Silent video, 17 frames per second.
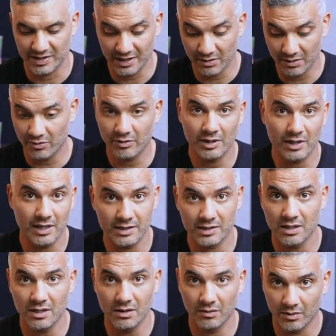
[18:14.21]
And then we
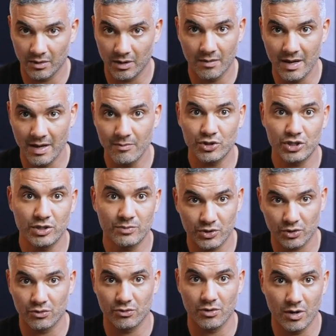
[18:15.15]
realized, our memberships
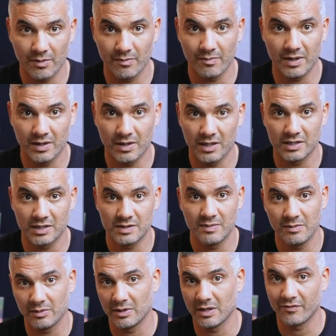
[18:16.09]
are growing because
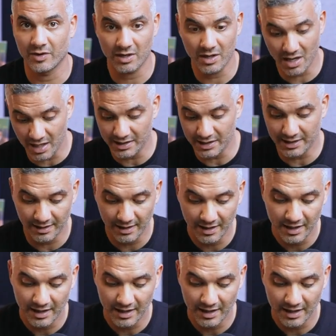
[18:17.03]
people love our content,